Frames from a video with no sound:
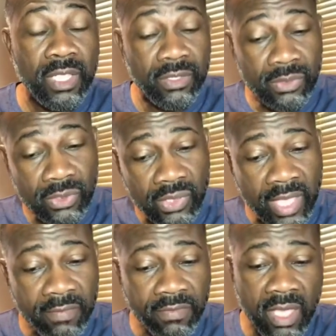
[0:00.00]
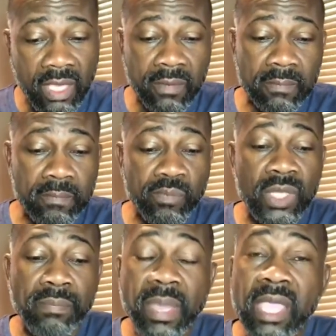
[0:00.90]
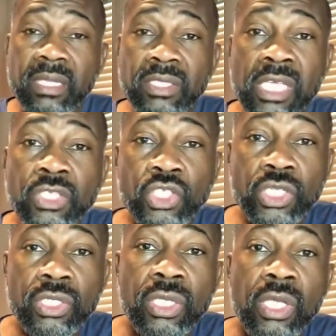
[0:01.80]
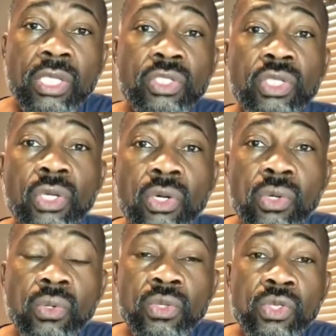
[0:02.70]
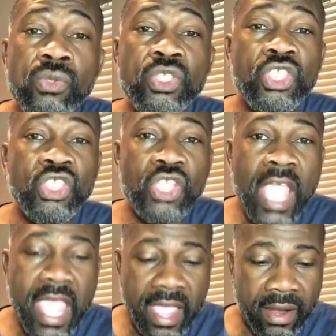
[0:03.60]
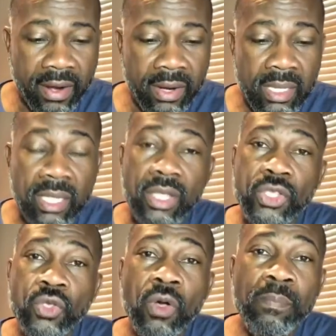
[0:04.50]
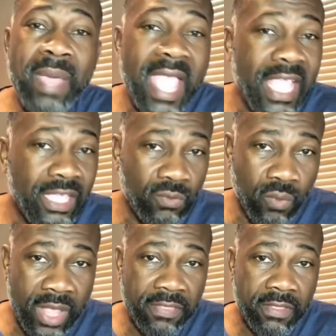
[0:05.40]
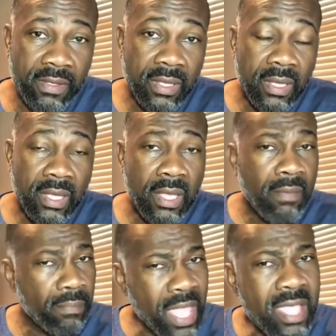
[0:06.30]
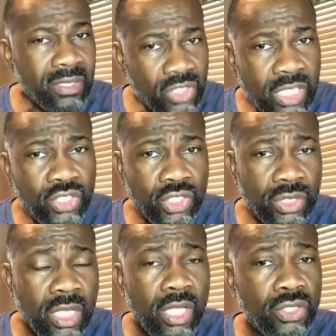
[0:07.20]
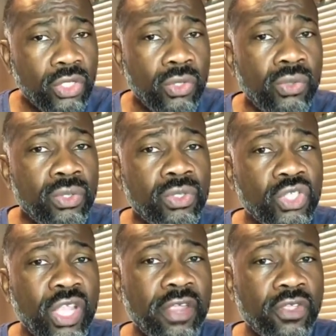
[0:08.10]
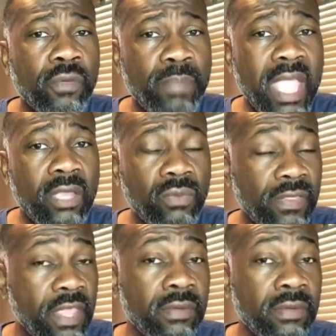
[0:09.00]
Here's the second thing. Pay attention to who you share your pain with. Pay attention to who you share your pain with.